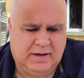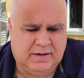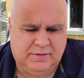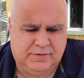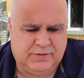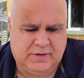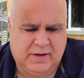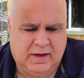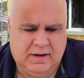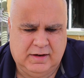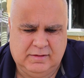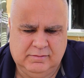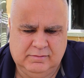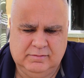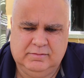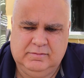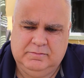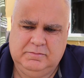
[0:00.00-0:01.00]
I said,
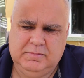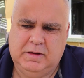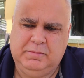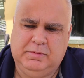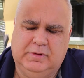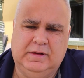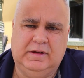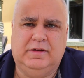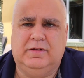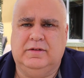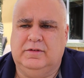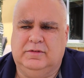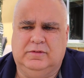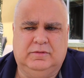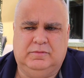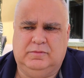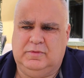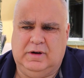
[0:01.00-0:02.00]
people need
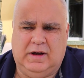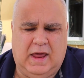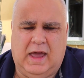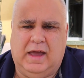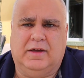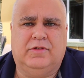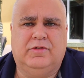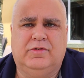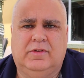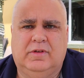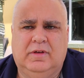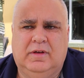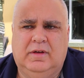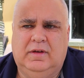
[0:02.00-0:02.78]
to relax.